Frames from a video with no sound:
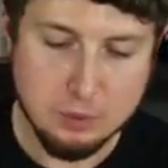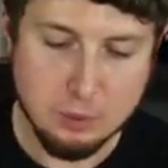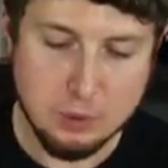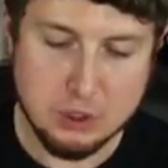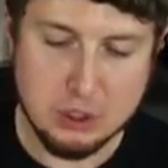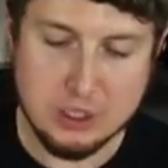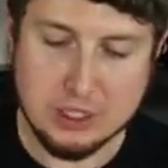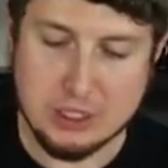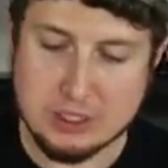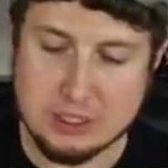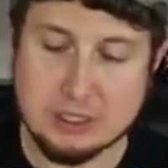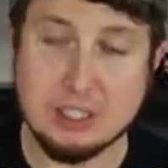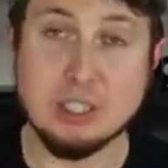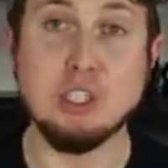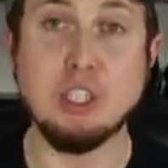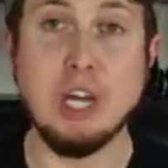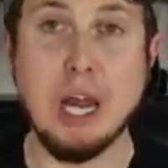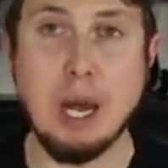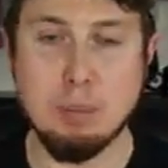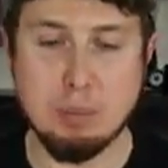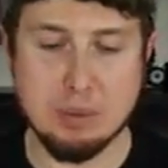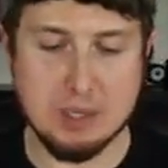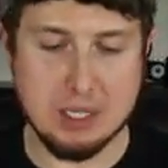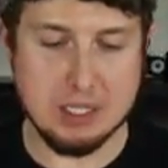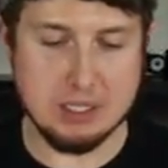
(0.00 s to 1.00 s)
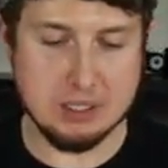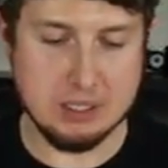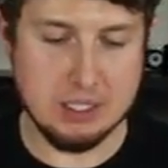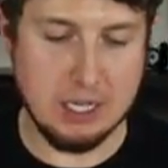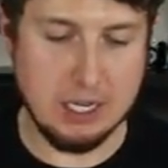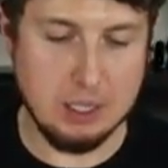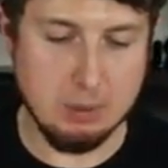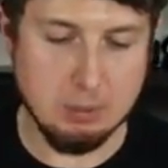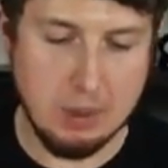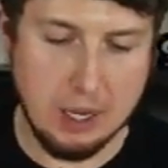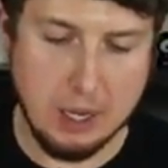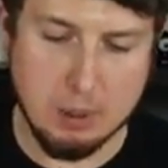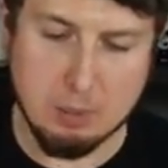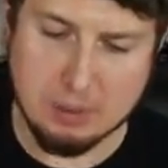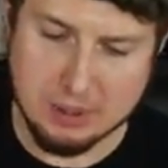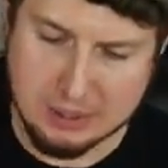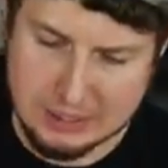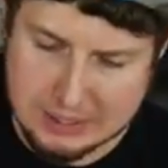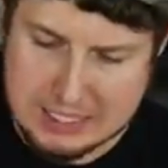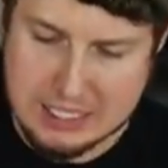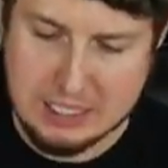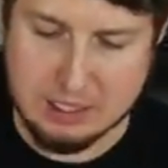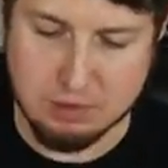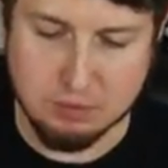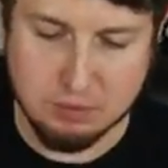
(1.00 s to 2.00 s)
which is the Japanese name, I
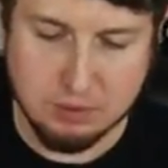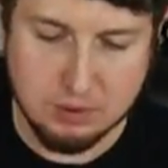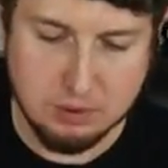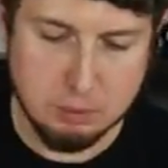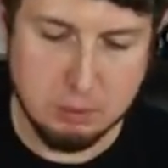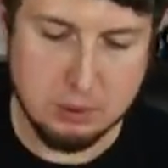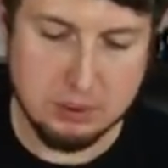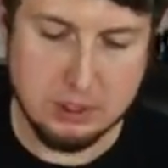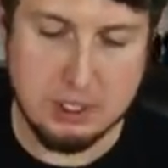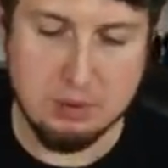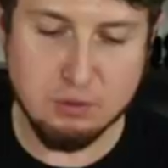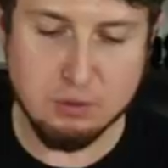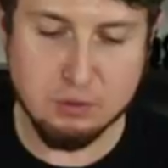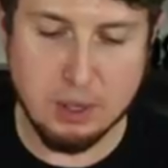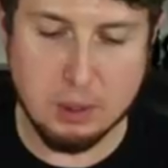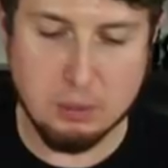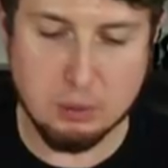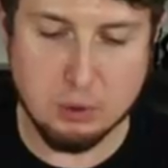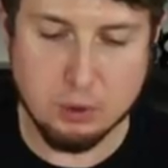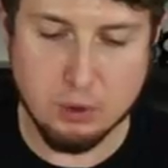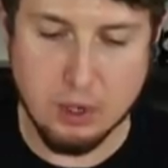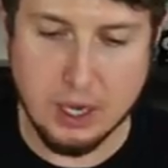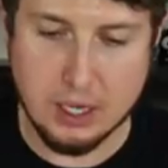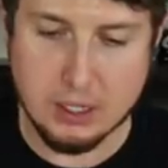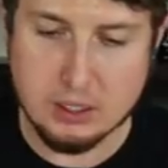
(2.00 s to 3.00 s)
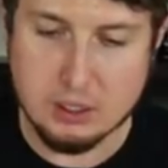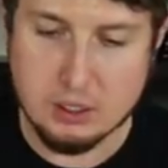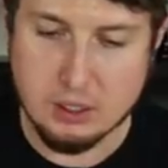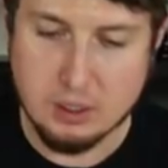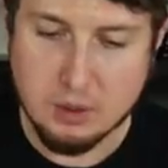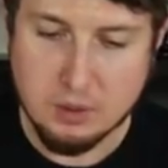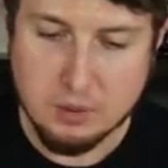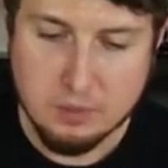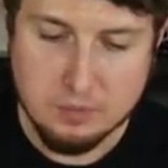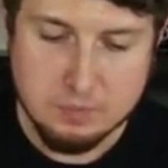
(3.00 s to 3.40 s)
believe. I believe if I'm correct.